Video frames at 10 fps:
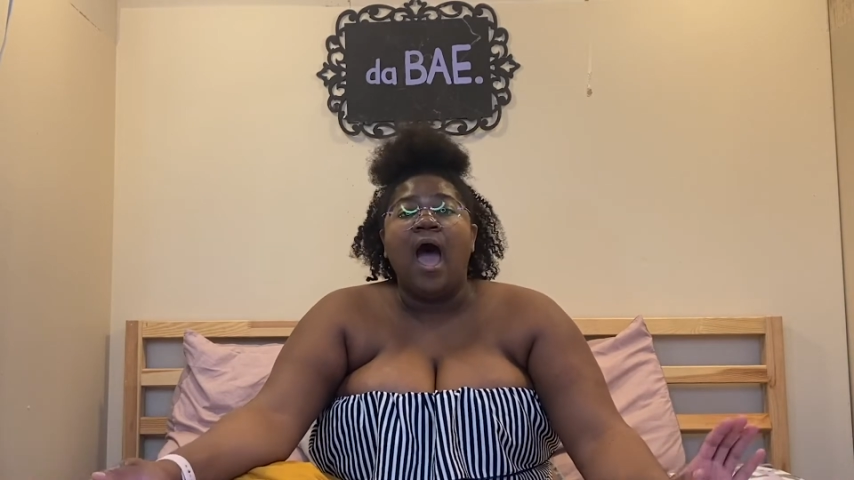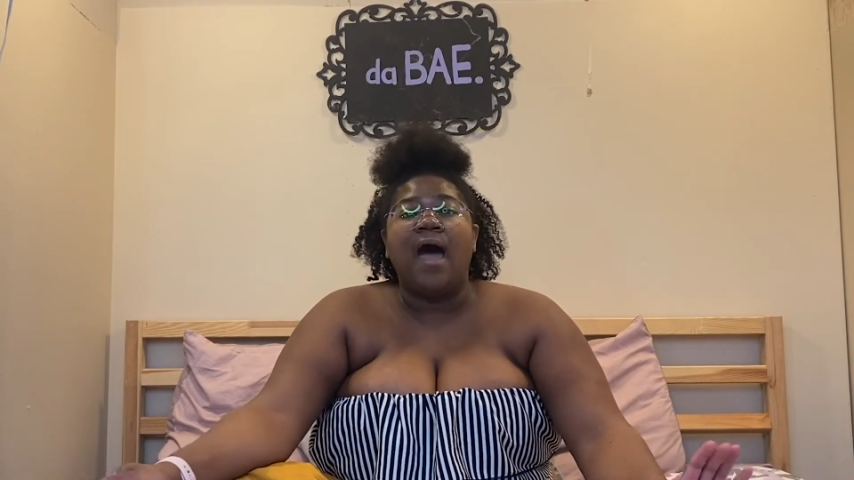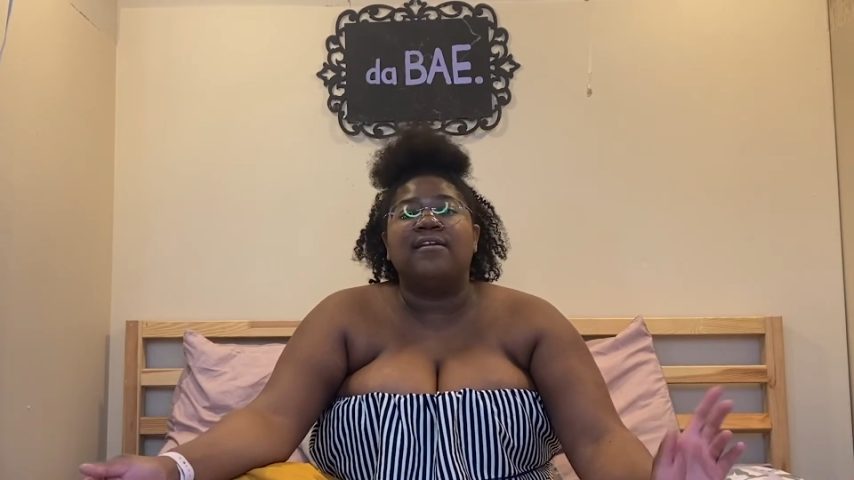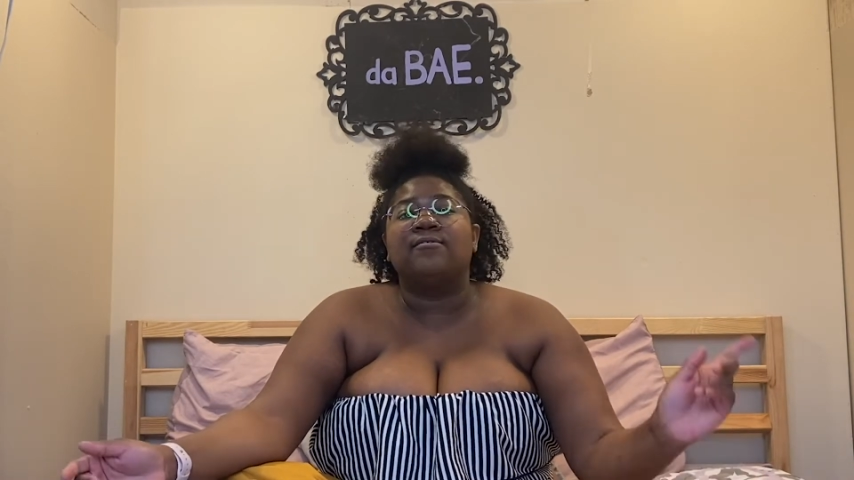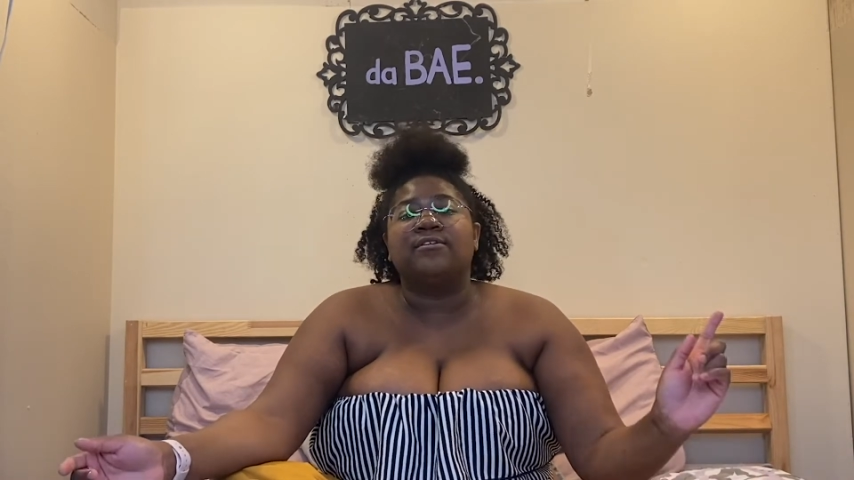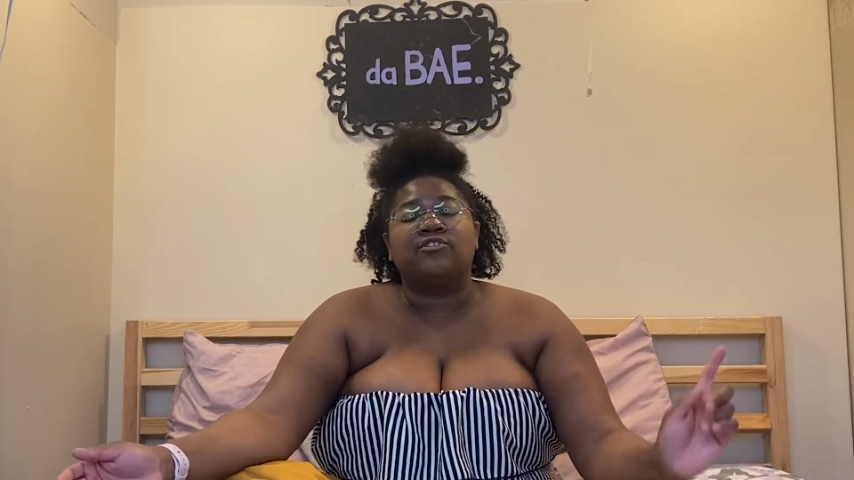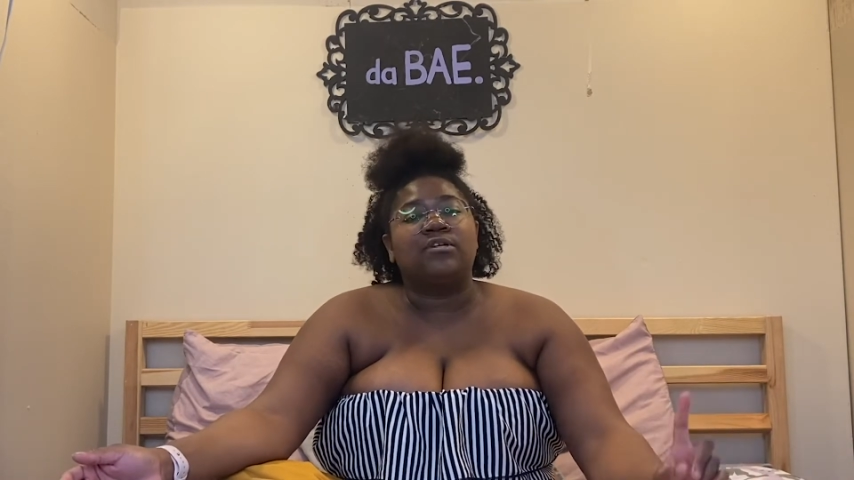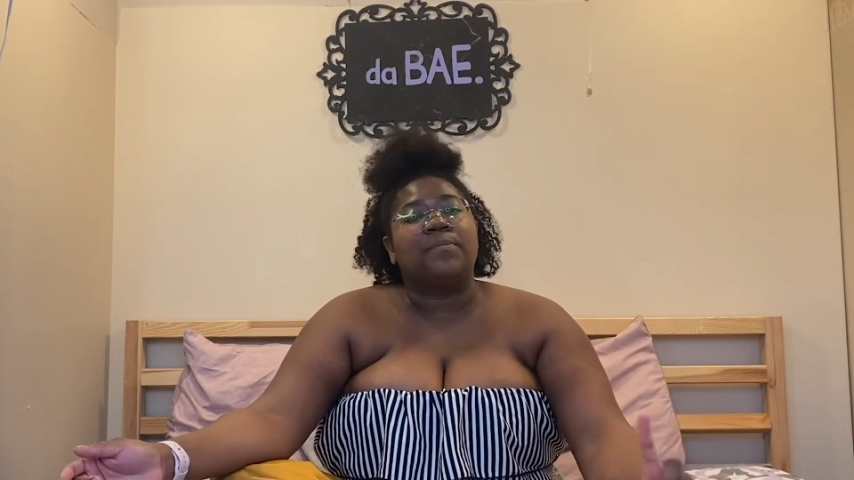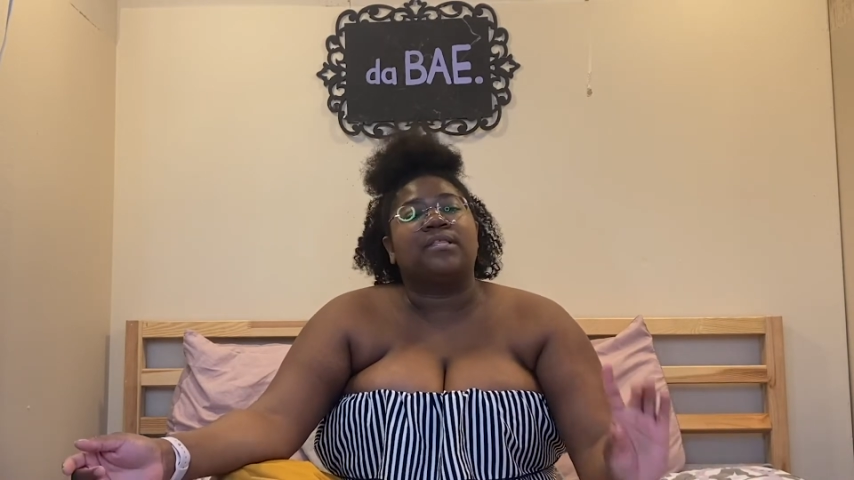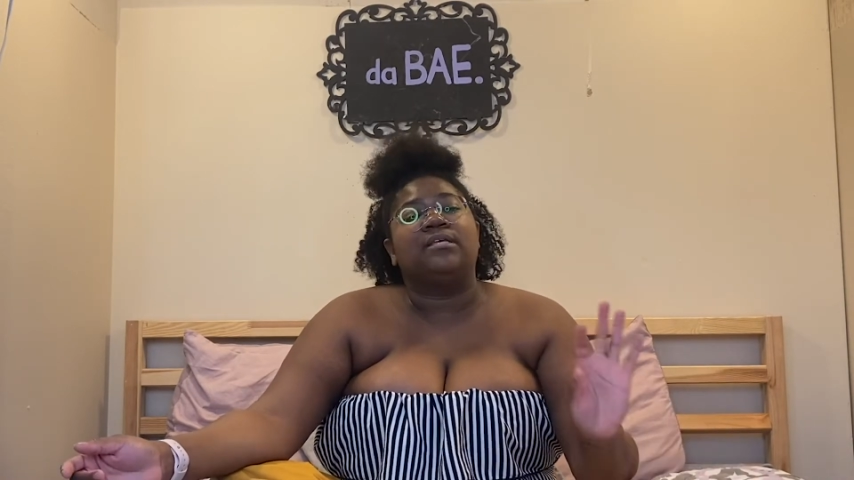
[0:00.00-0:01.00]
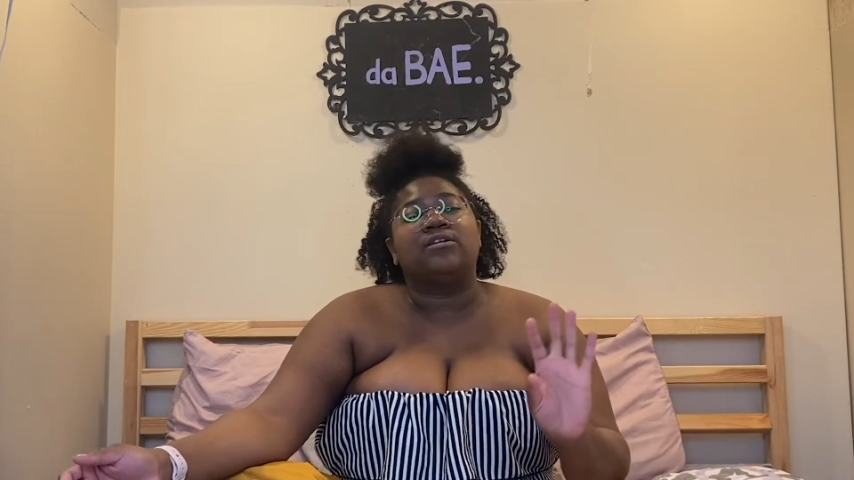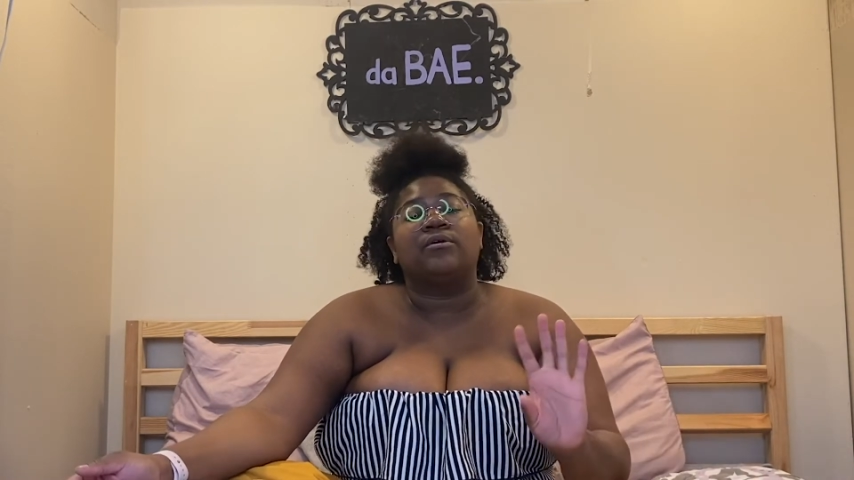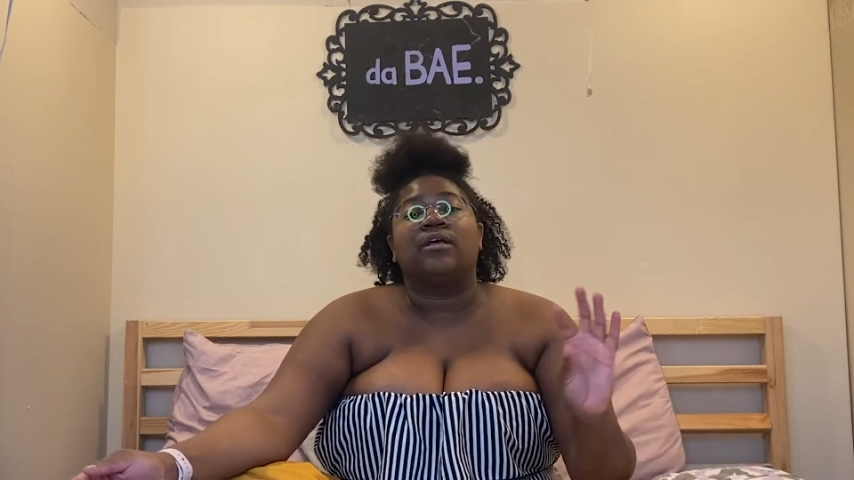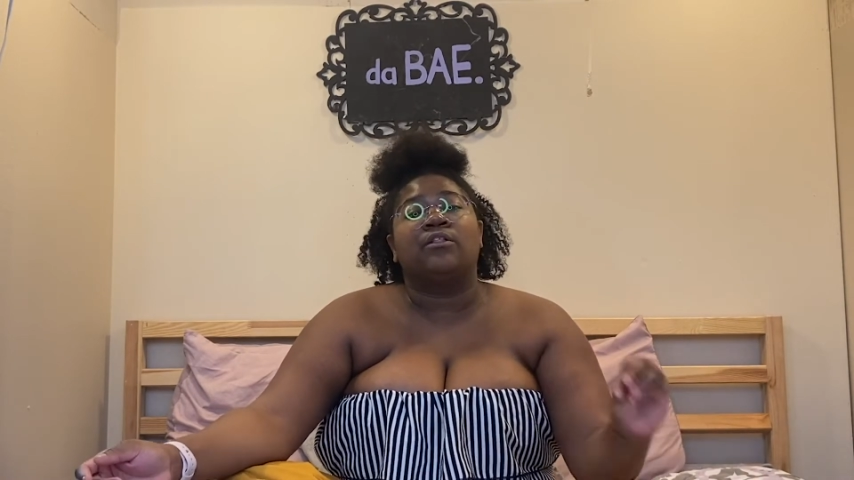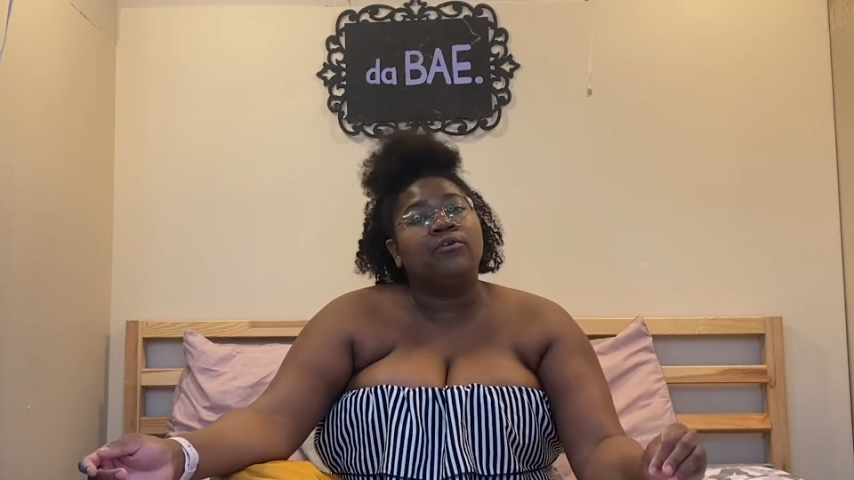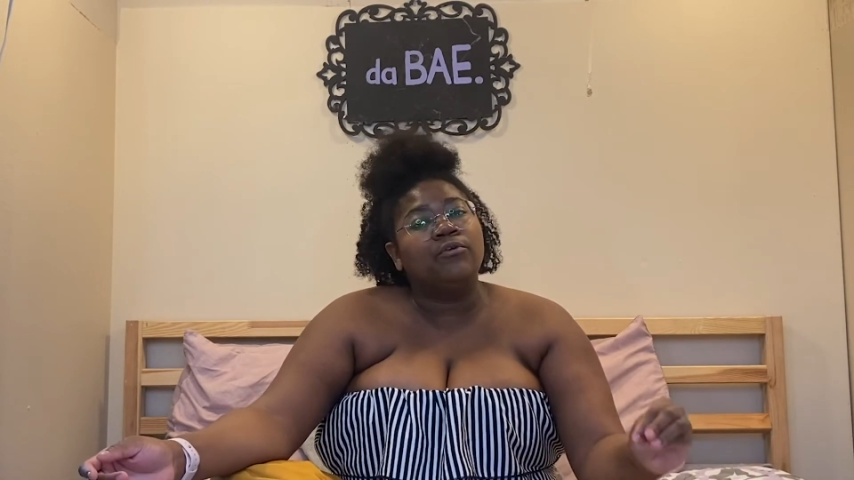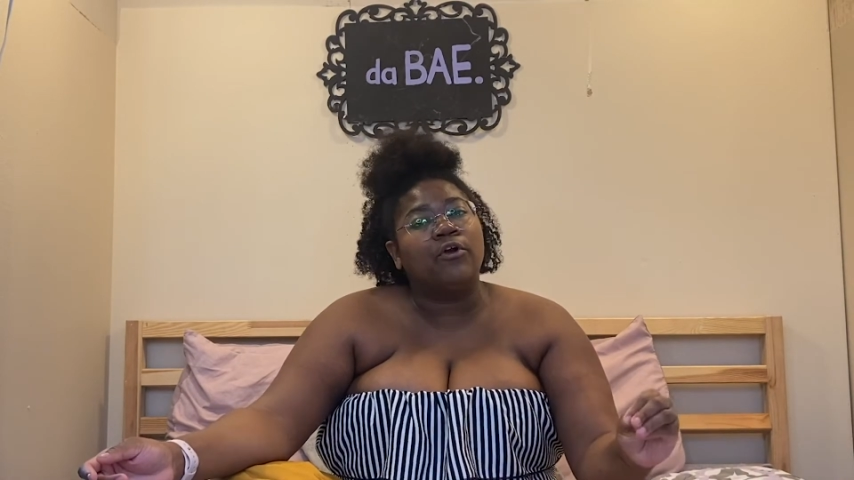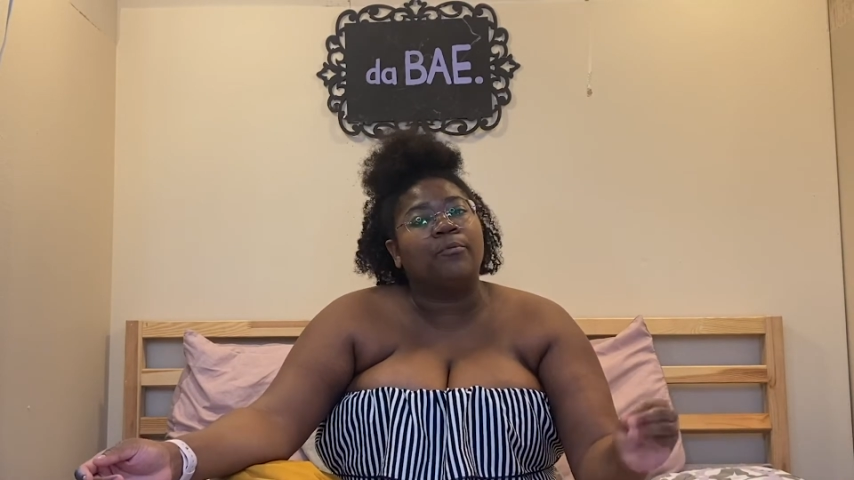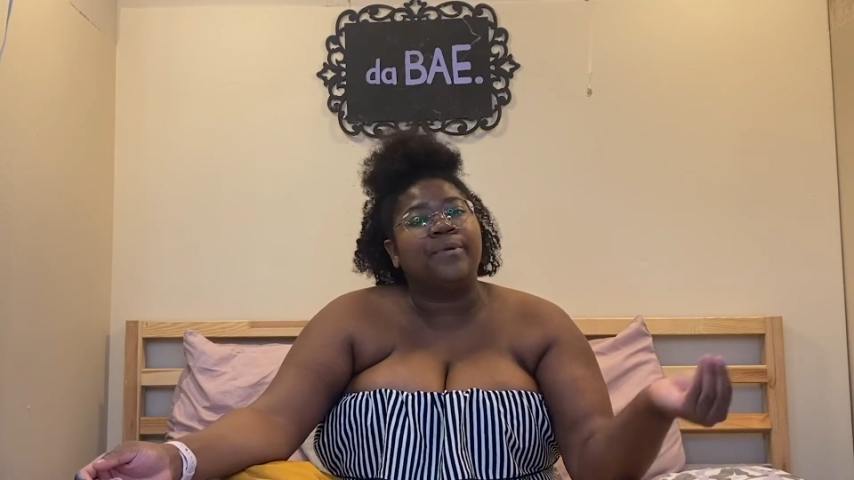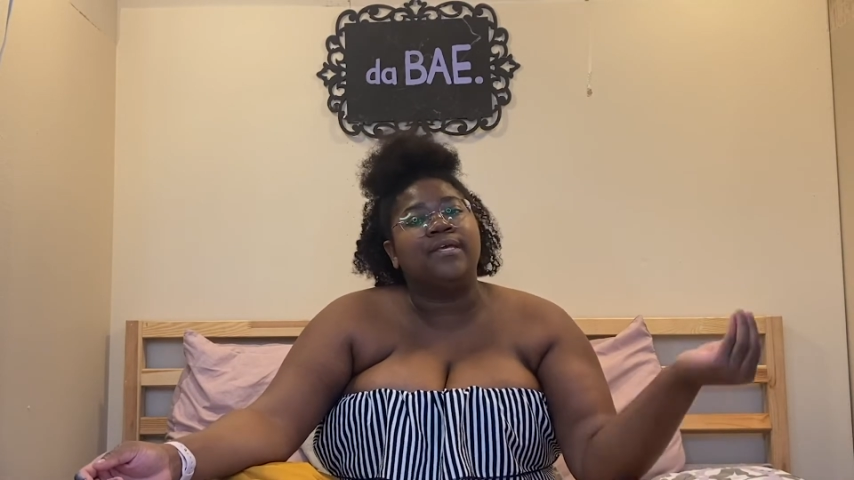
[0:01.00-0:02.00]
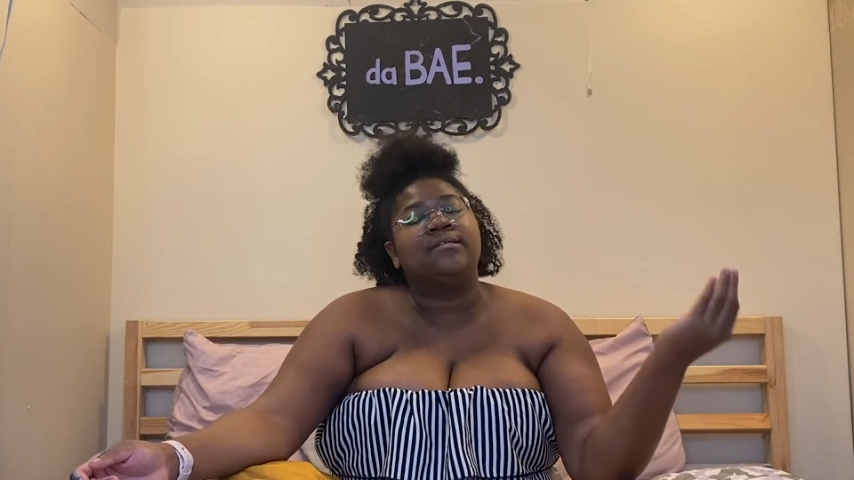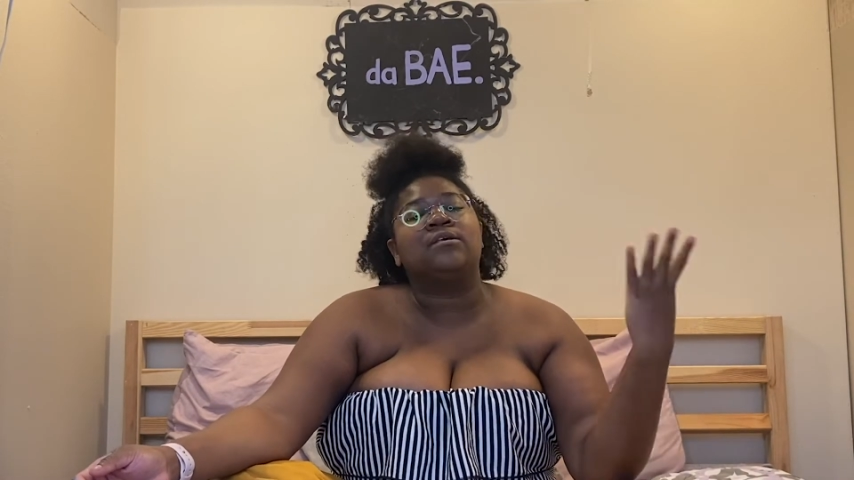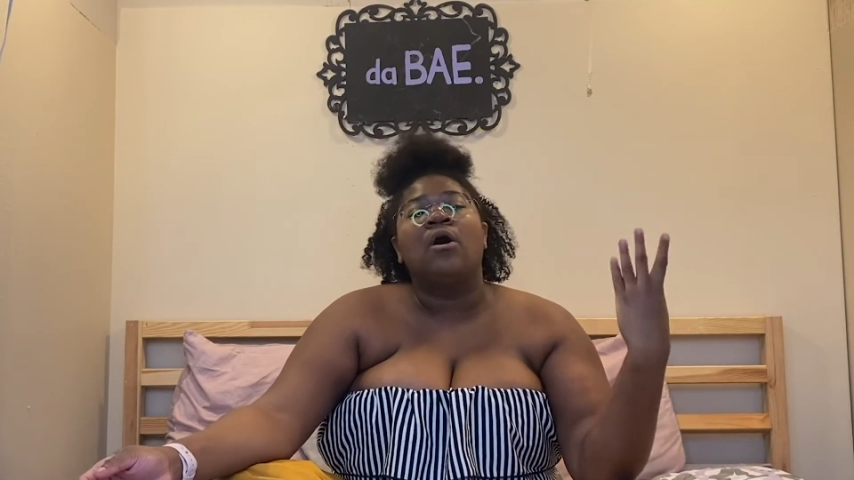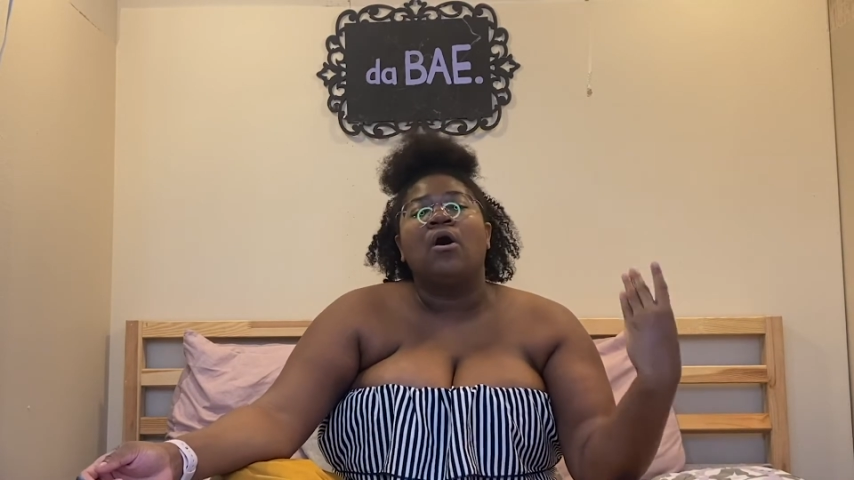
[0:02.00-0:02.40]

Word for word: I know that you typically don't include herpes